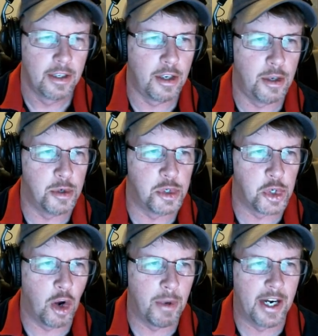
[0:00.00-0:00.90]

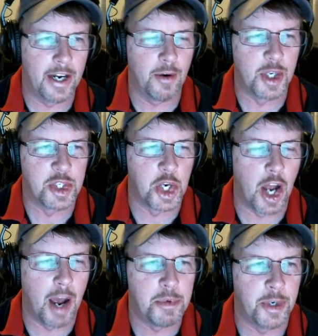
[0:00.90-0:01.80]
QSO, but I know it's an
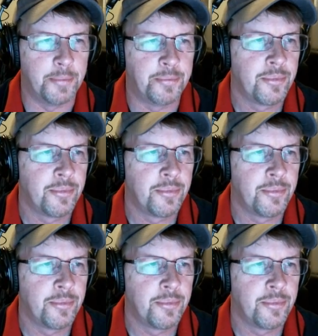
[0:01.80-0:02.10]
option.